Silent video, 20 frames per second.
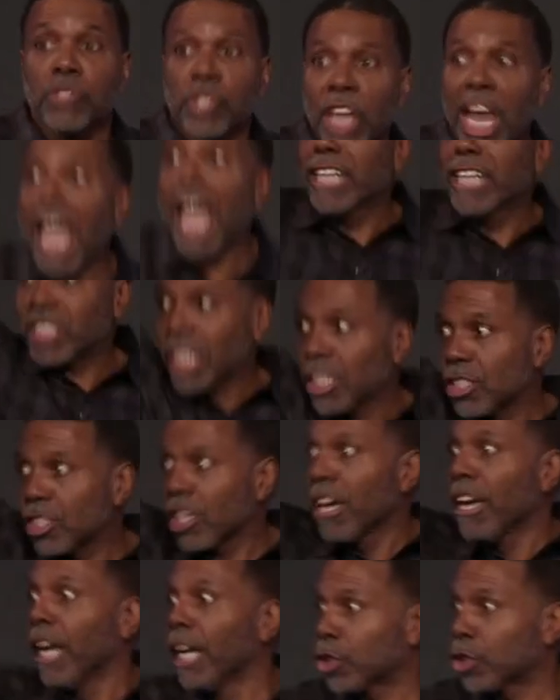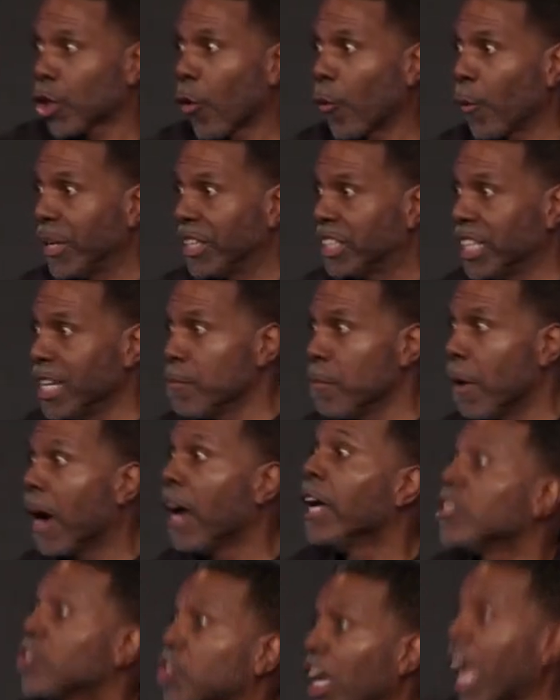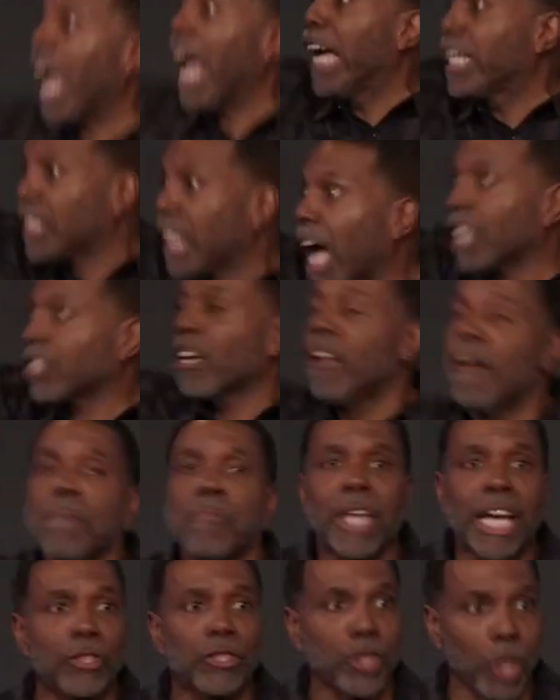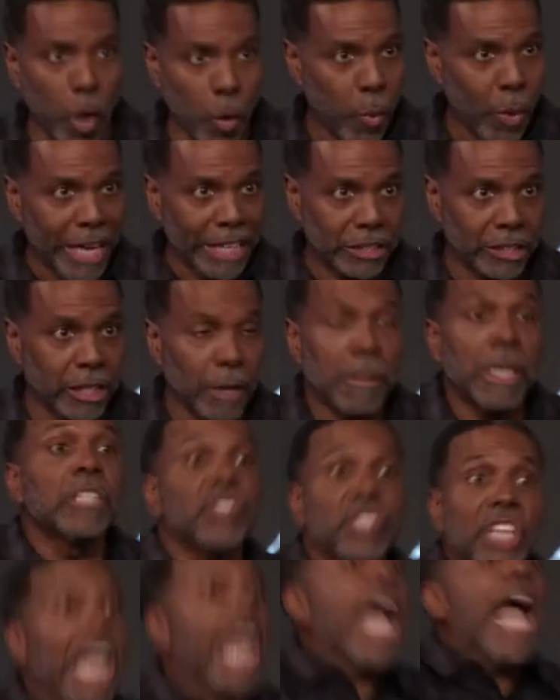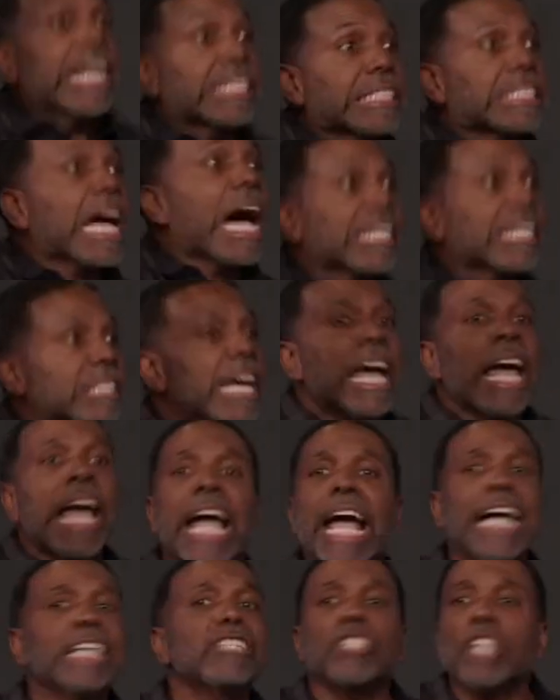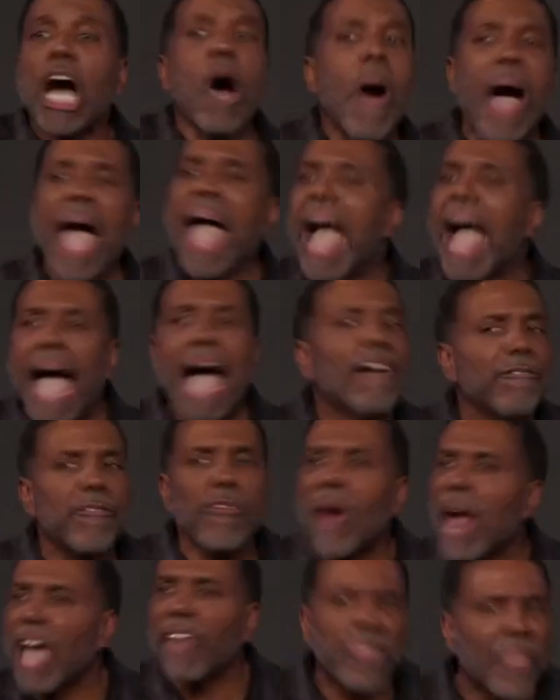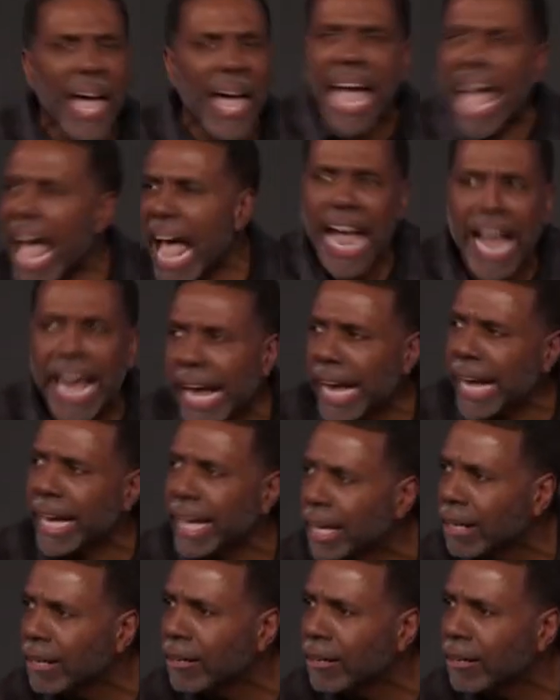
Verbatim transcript: Jesus is your redeemer. Jesus is your wisdom. Jesus is your everything.